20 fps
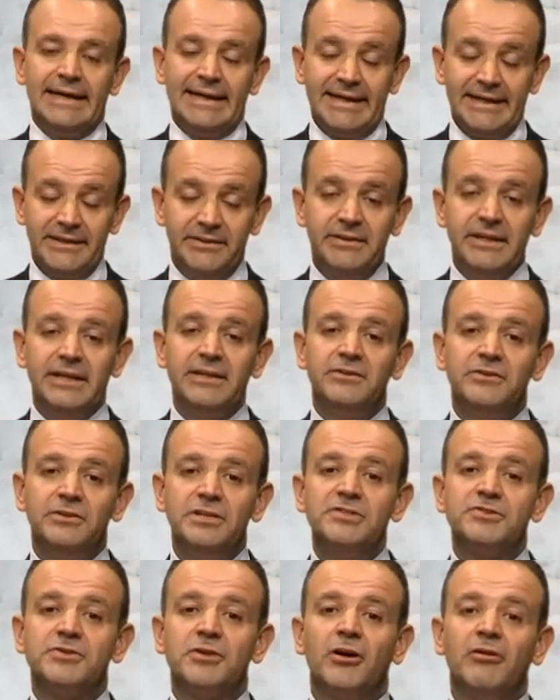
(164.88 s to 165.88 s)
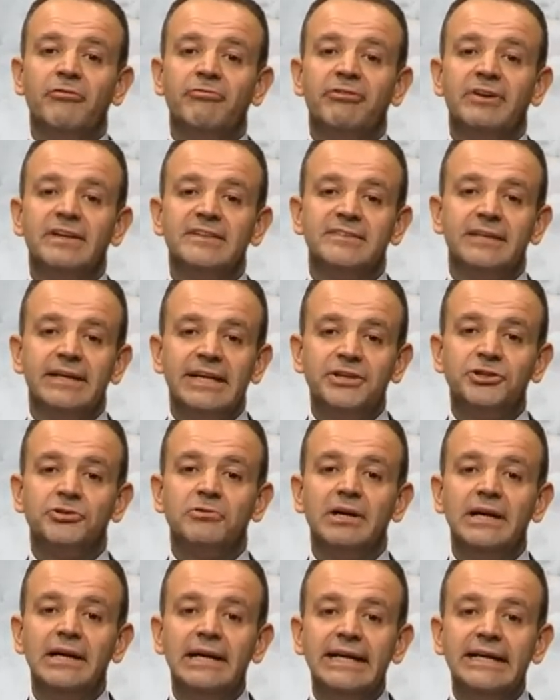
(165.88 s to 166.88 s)
Indeed, this conference
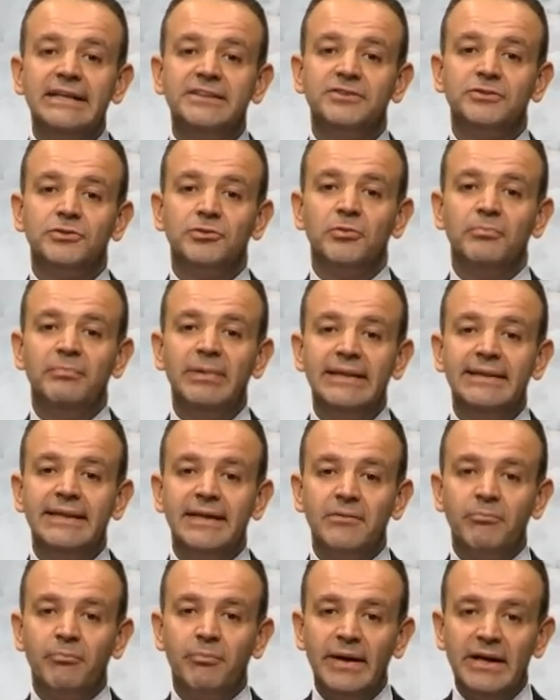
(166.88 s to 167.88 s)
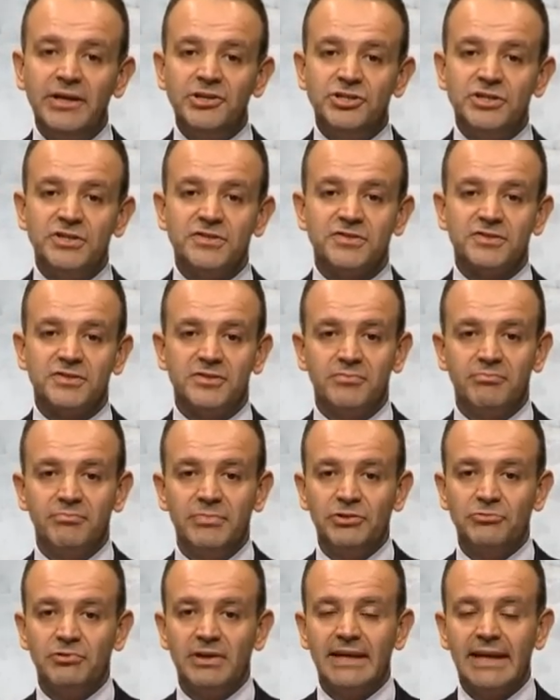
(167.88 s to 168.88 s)
naturally leads to building bridges
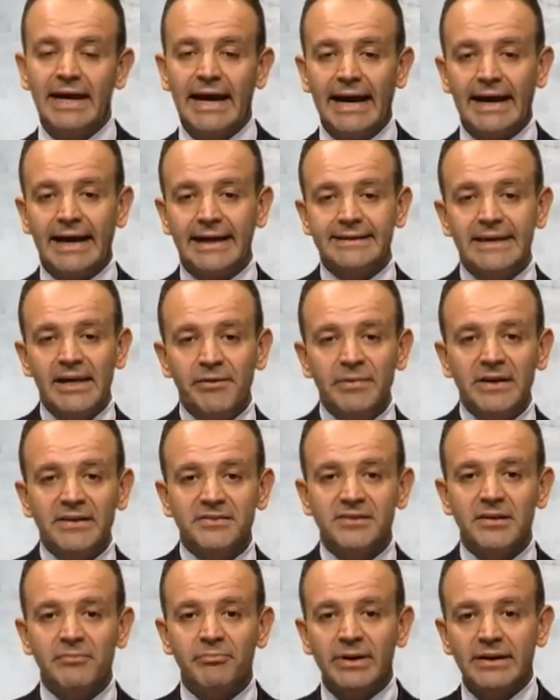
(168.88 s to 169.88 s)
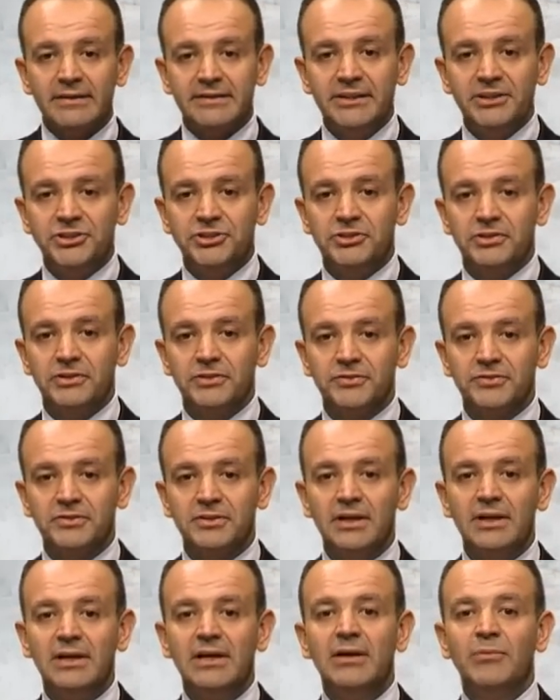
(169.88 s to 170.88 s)
between academics and practitioners,
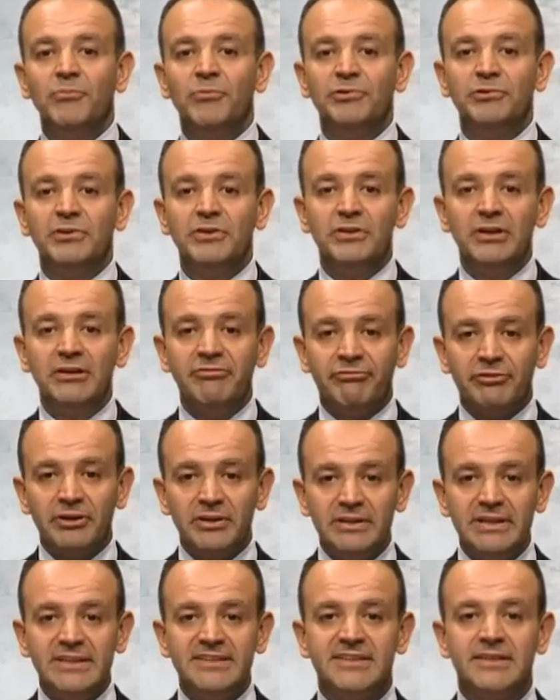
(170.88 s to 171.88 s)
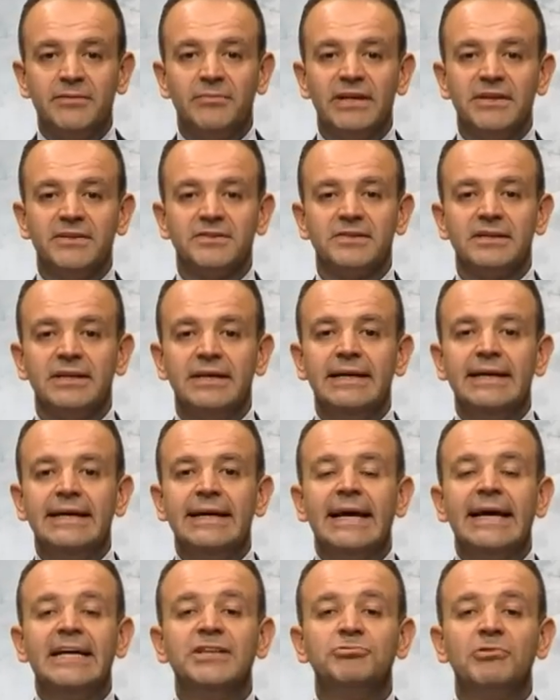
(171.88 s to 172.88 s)
between different disciplines,
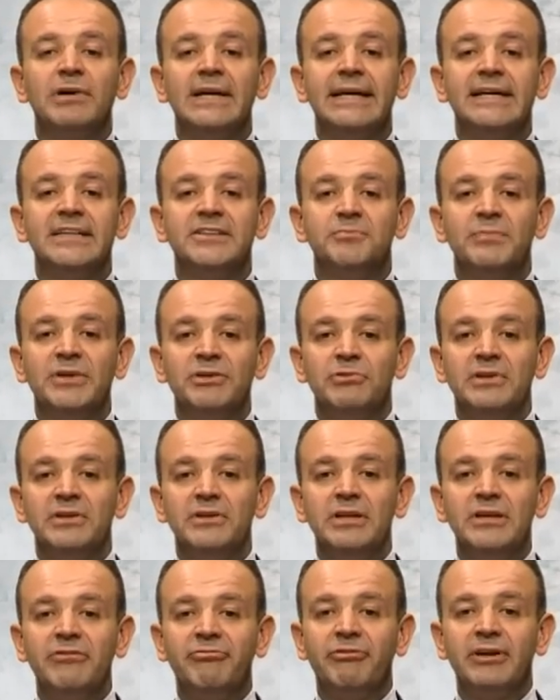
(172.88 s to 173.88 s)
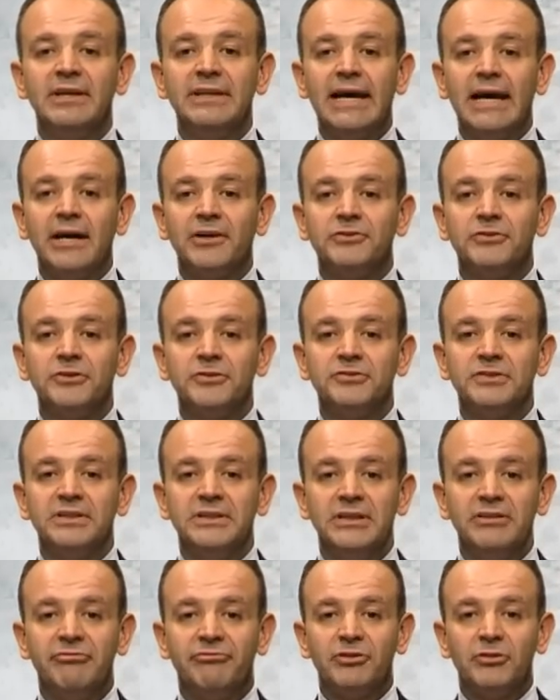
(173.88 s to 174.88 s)
as well as between different actors
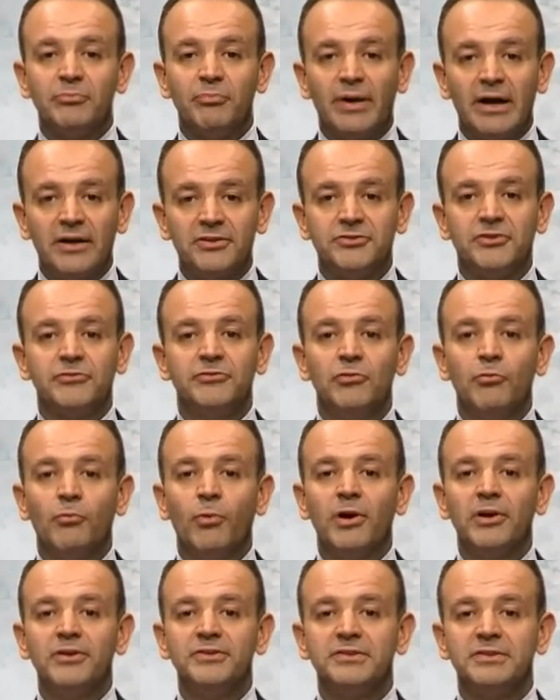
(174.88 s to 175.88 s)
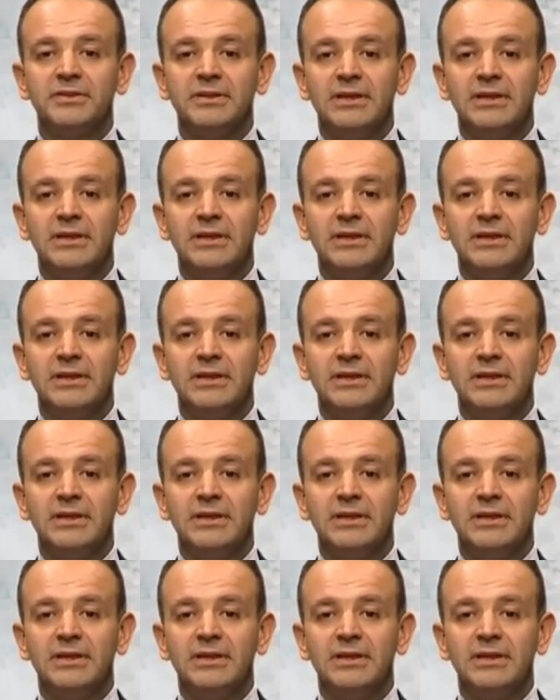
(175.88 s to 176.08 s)
in different parts of the world,